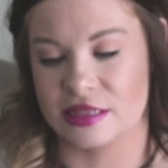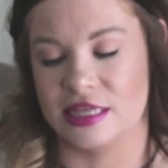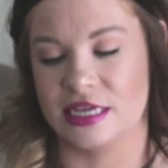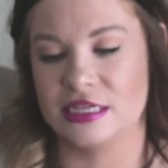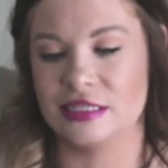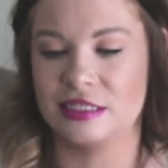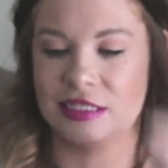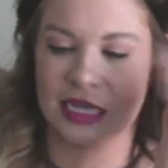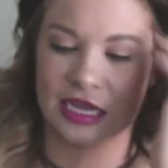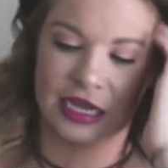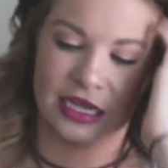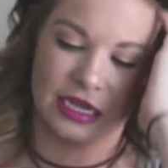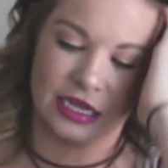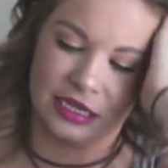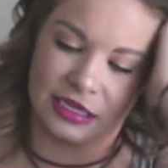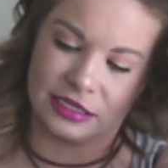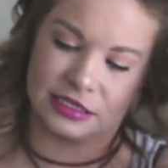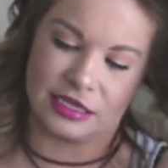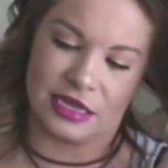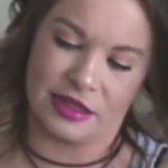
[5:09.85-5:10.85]
This
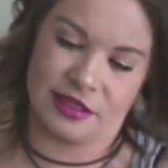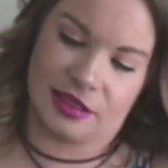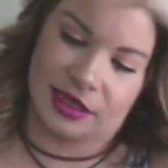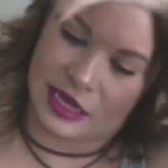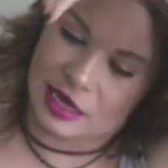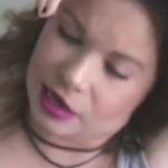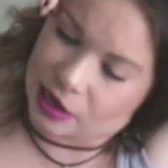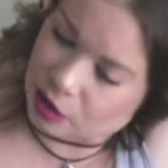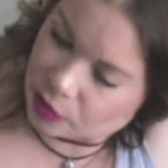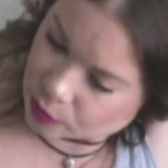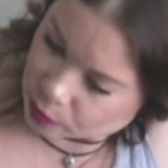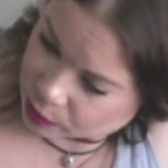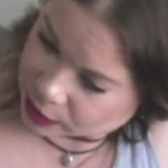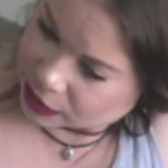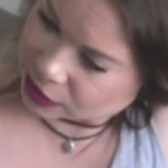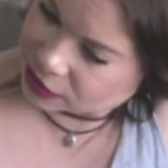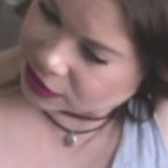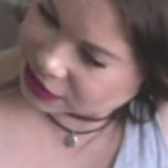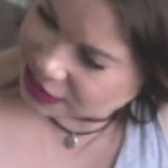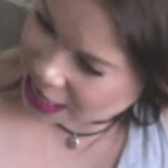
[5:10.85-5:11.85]
is the
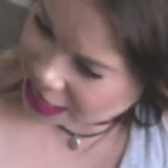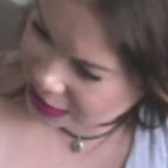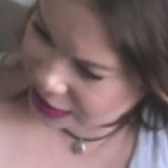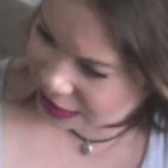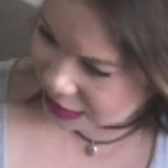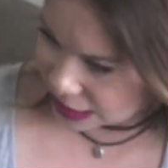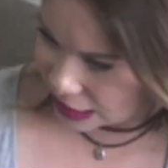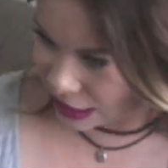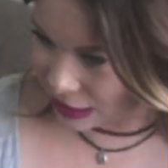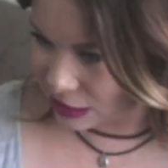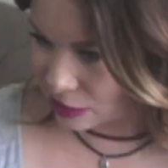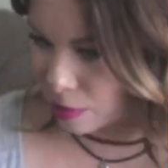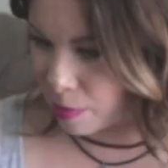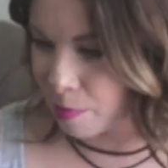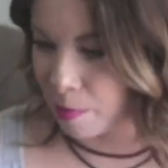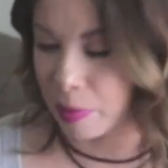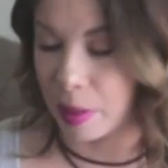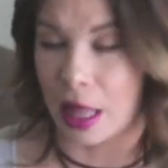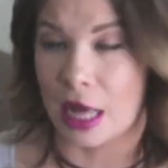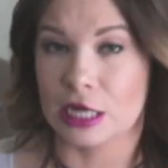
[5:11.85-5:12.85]
Real Techniques
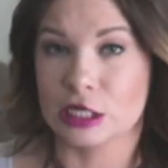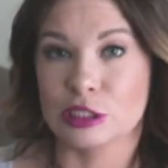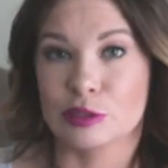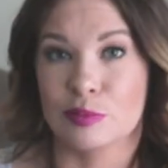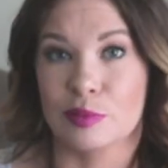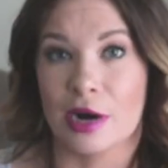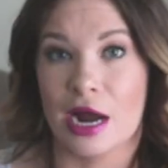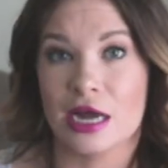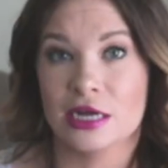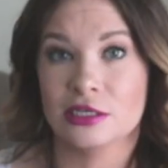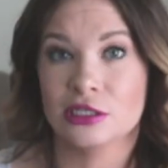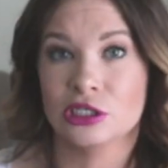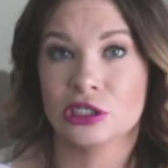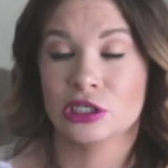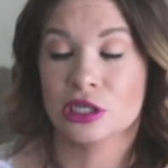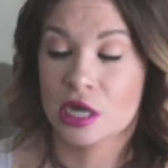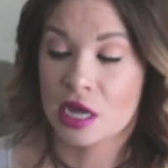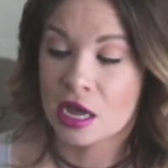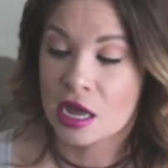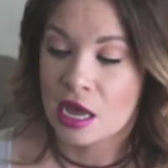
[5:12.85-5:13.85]
blush
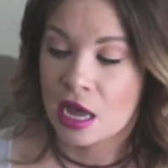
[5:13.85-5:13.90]
brush.